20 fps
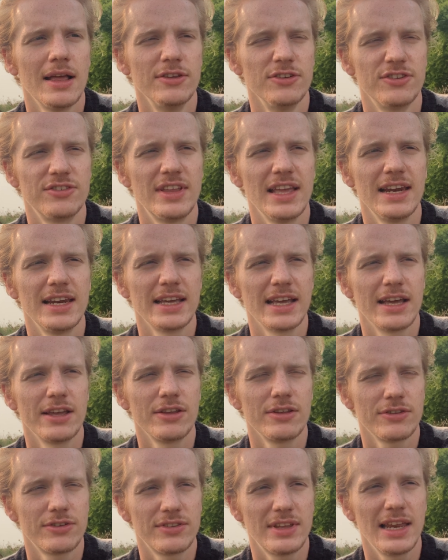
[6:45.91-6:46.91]

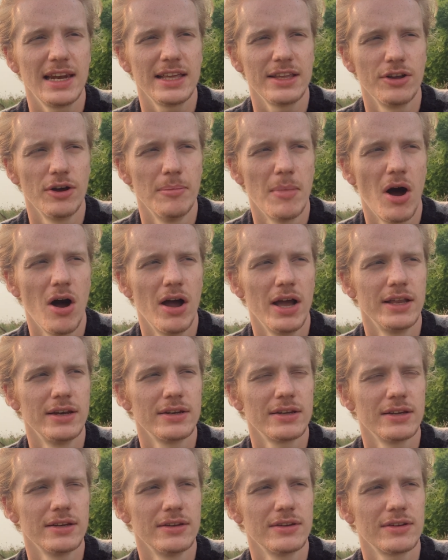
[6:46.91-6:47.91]
stilling your
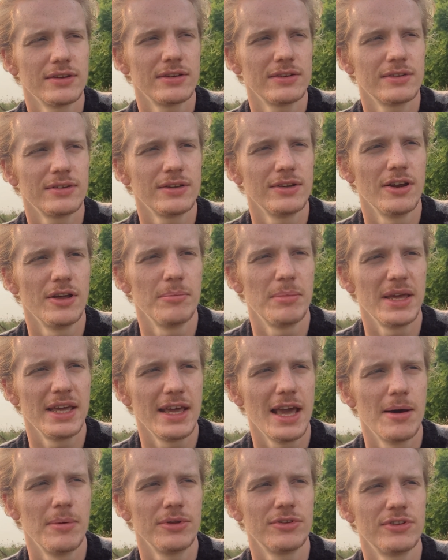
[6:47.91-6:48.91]
mind, and, you know,
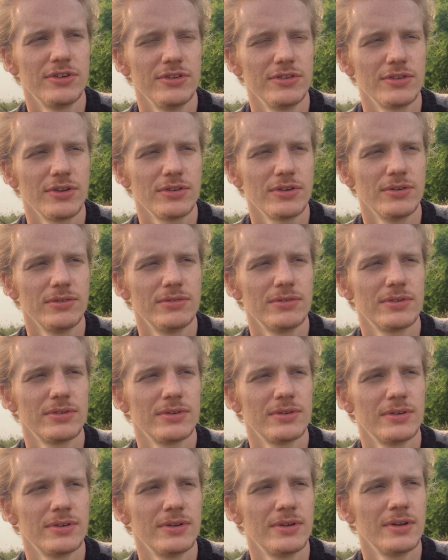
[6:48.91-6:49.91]
being able to sort of
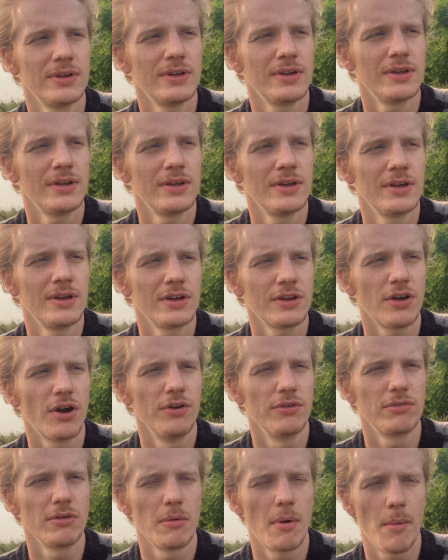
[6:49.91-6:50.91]

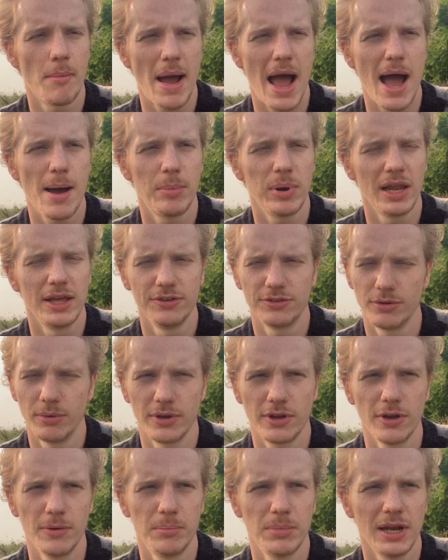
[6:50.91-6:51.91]
go from a bad place to
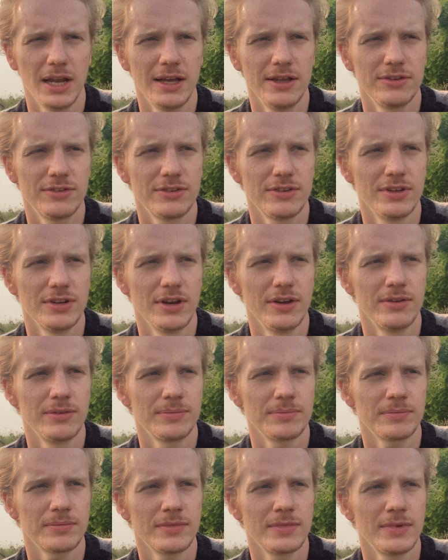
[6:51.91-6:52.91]
a good place, you know,
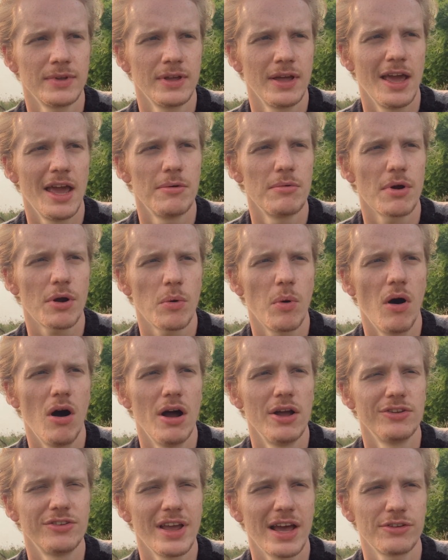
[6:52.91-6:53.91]
it
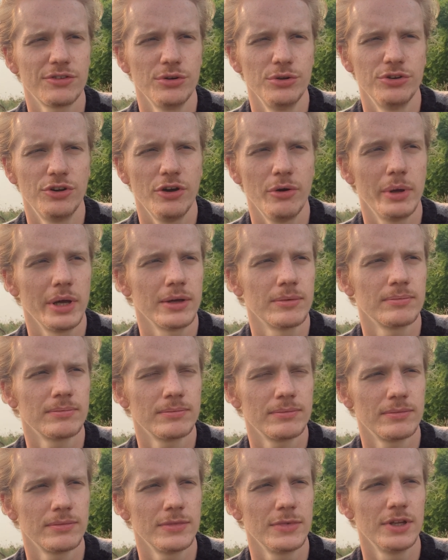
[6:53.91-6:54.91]
requires the actual doing,
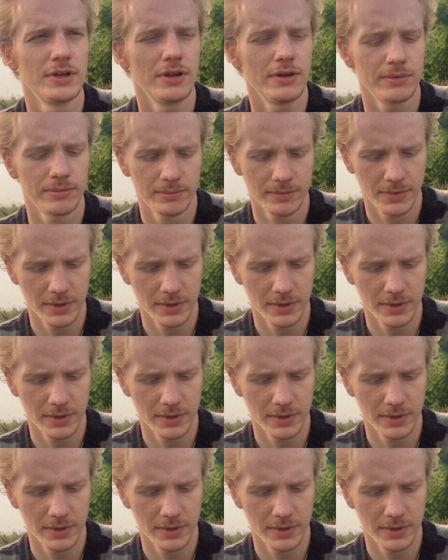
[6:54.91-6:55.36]
you know,